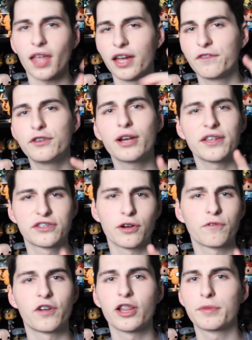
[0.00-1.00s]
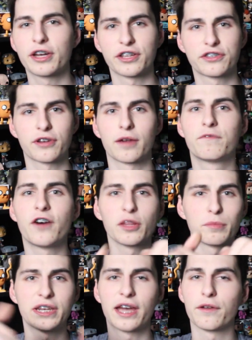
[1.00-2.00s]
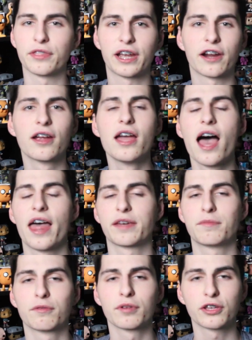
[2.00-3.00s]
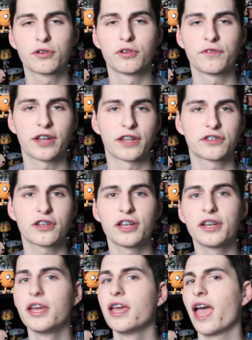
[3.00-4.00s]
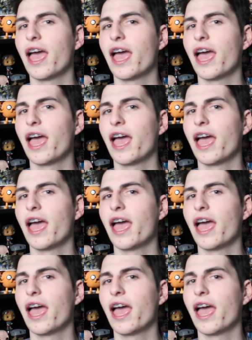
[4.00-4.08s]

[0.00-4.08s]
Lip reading: if you guys don't follow me on Instagram, follow me down there. I think it'd be really cool if you guys could.